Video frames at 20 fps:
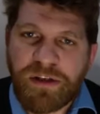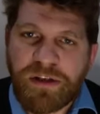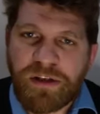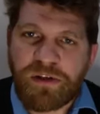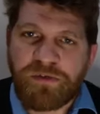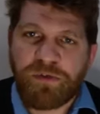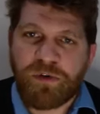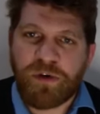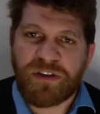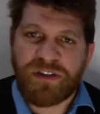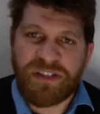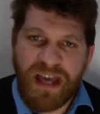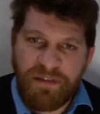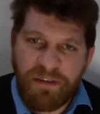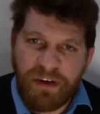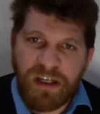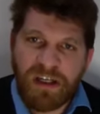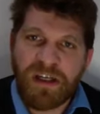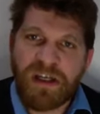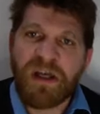the
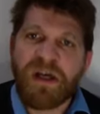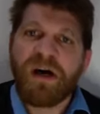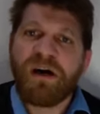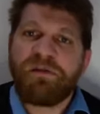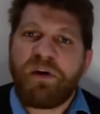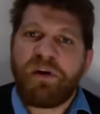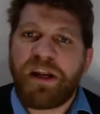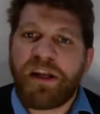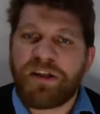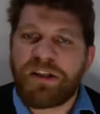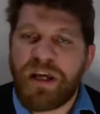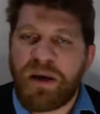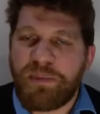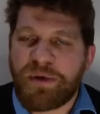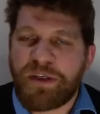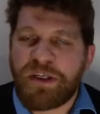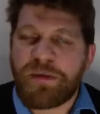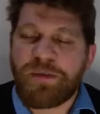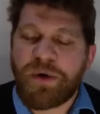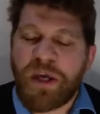247 Fighting
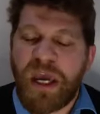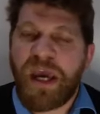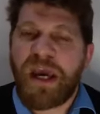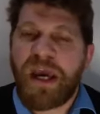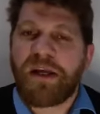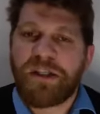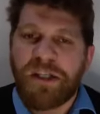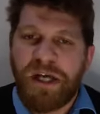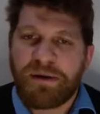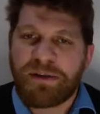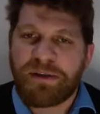Championship cage.